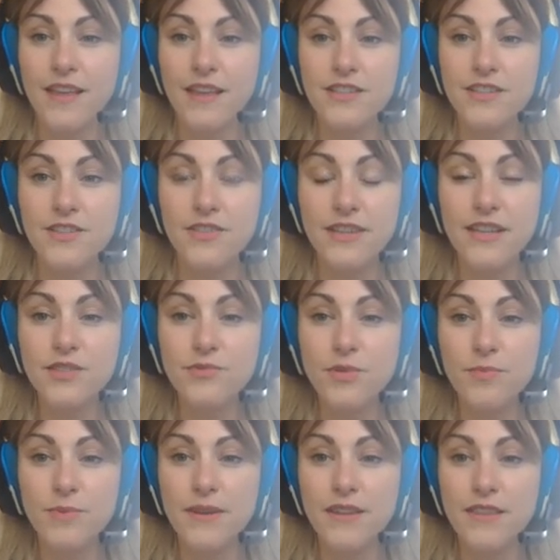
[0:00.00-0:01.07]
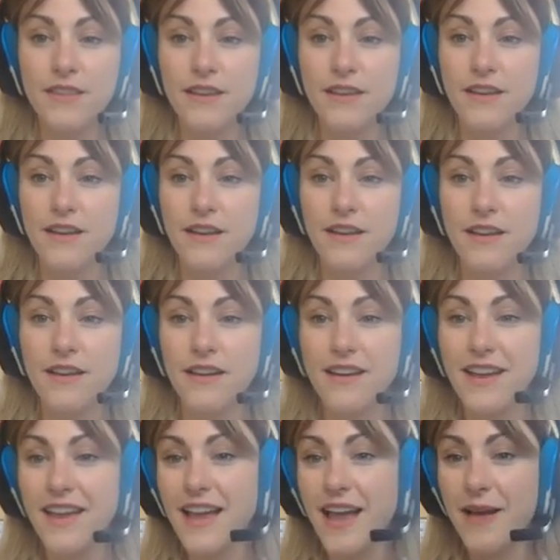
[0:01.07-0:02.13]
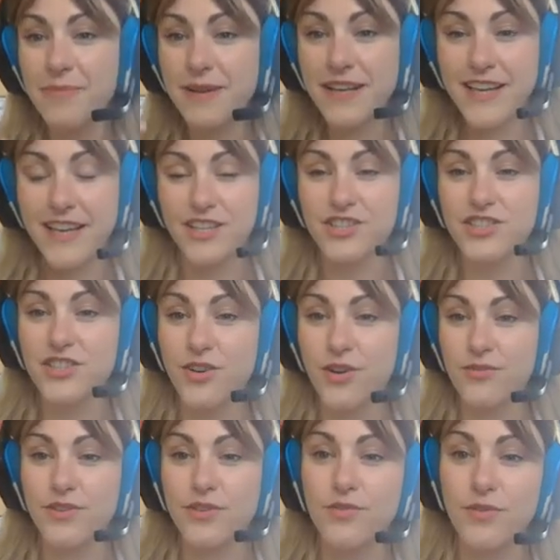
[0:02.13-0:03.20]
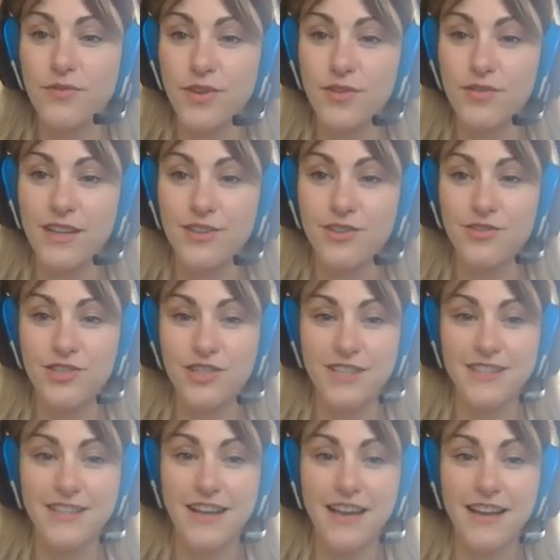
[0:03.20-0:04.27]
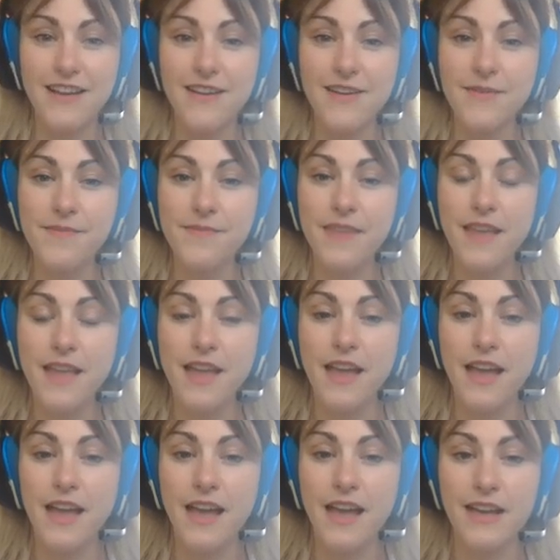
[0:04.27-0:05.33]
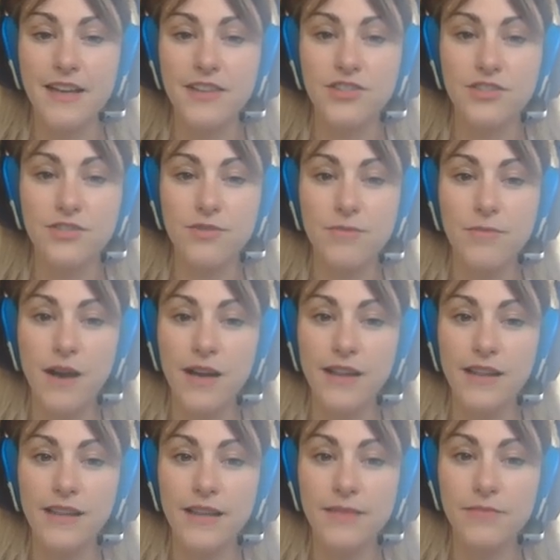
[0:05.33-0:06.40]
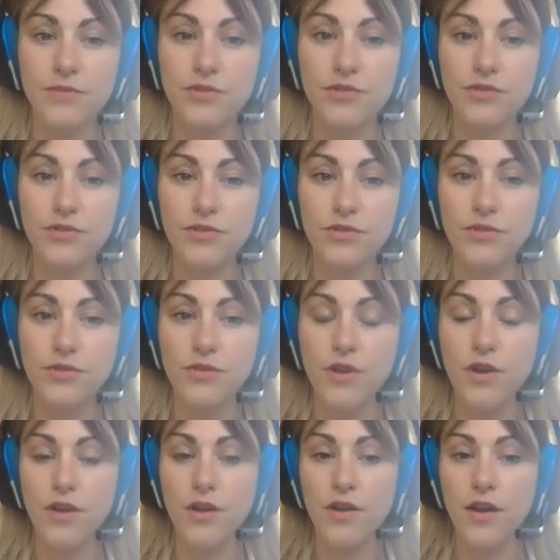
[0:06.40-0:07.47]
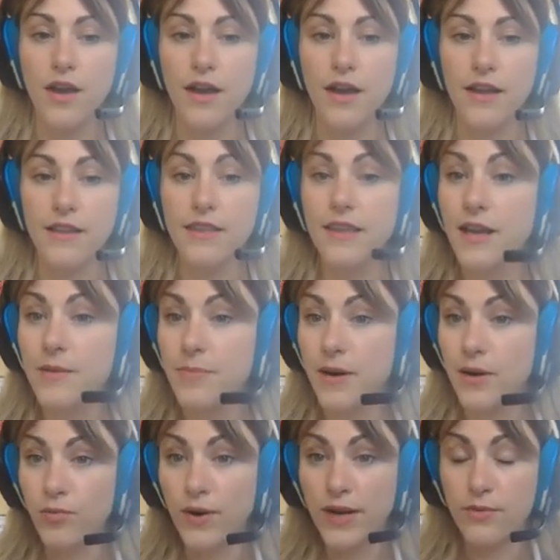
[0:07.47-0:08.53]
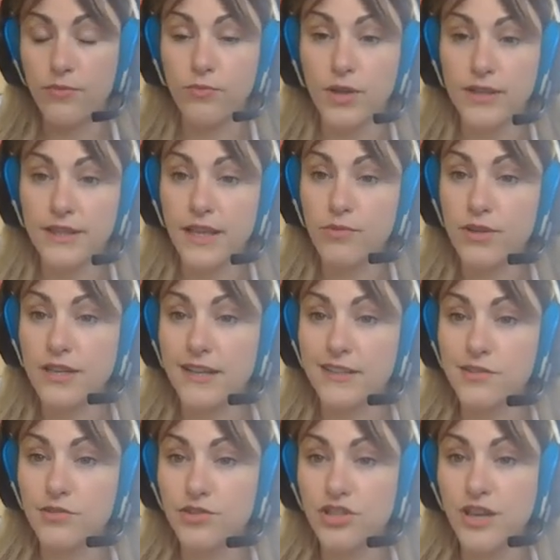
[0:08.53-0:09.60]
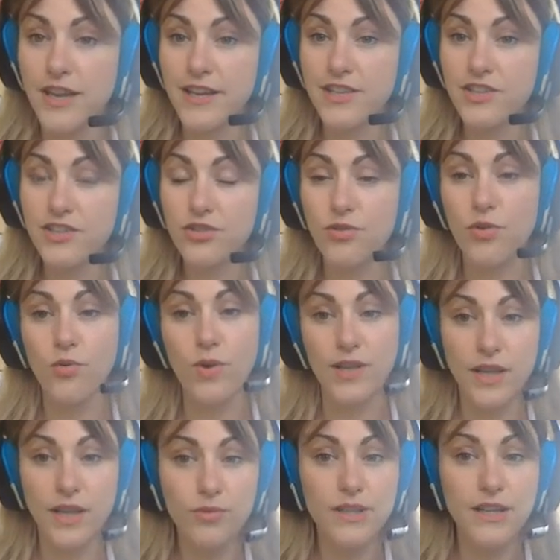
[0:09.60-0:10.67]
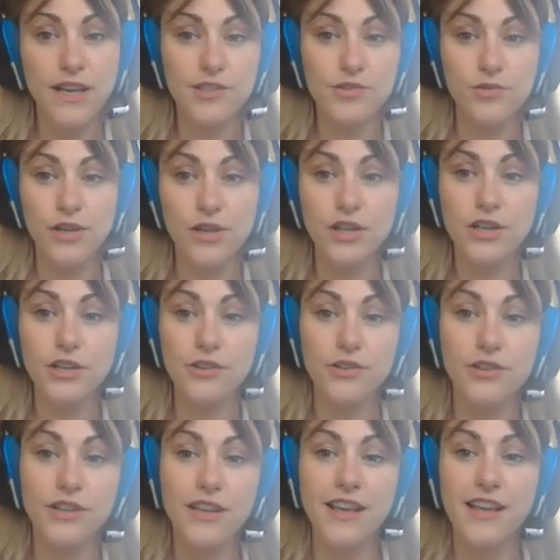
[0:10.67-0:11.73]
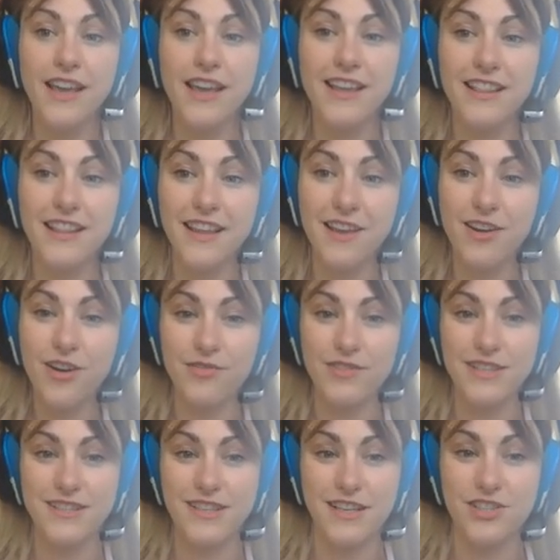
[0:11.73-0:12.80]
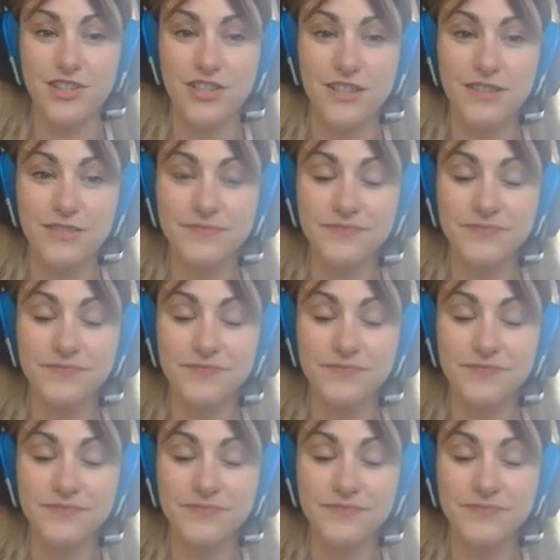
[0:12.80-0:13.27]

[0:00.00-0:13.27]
So these would be the application of the review that you just had, and just remind them to think about what they would like to change or what they would like to include in their conversation.